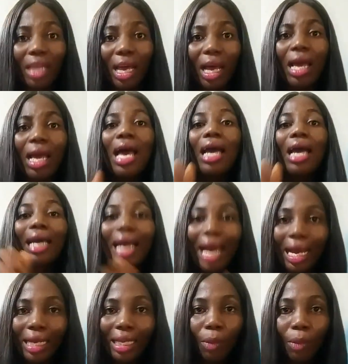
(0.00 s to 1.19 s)
they are,
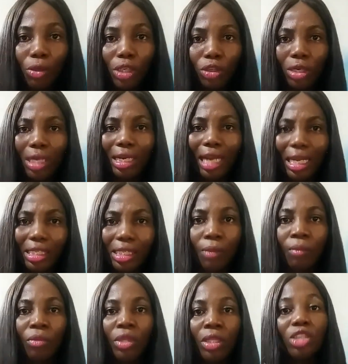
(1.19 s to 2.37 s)
can get protection. And lastly,
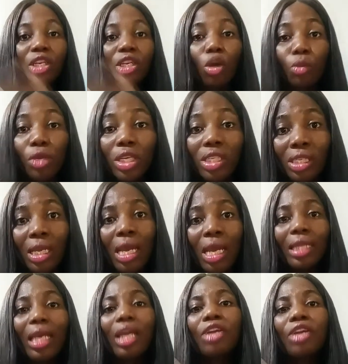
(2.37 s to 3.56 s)
national communities,
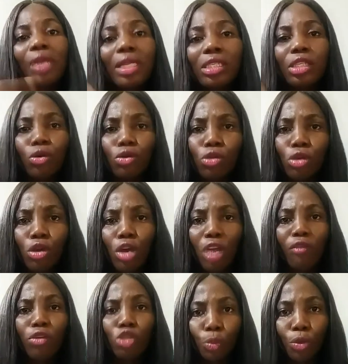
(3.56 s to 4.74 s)
they create, you know,
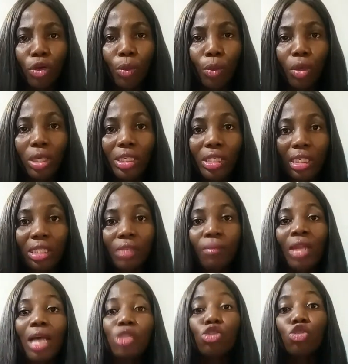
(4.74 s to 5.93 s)
even superior policies
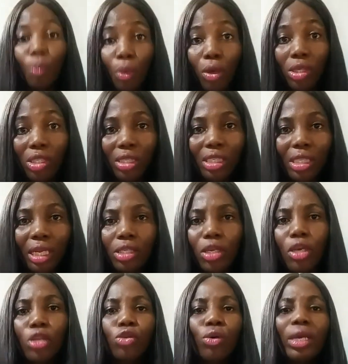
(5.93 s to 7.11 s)
and support the state.
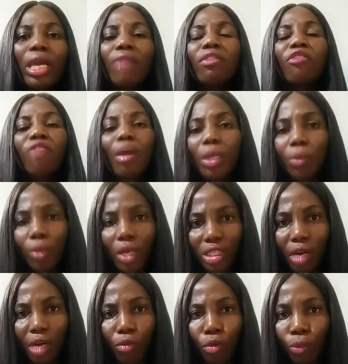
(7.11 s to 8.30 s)
So if the family plays
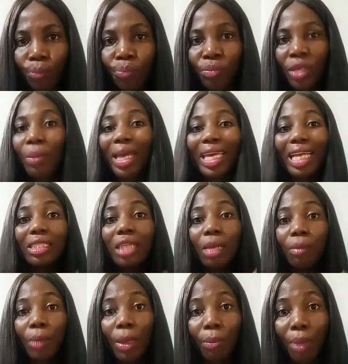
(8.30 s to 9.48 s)
their role by getting
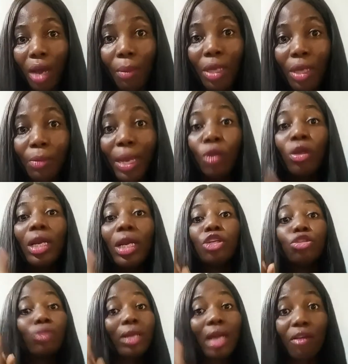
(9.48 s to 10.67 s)
empowerment, by knowing that
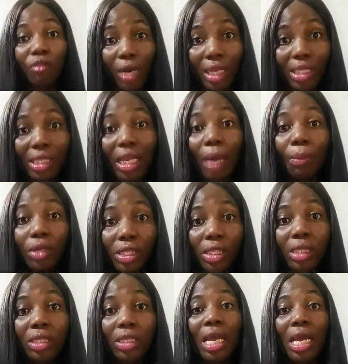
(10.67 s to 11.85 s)
children have rights, they are
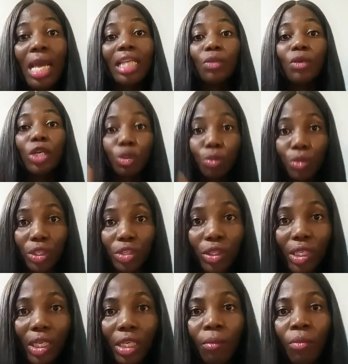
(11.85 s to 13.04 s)
persons, there's a way they should be
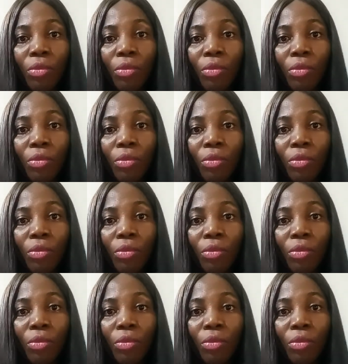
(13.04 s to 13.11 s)
treated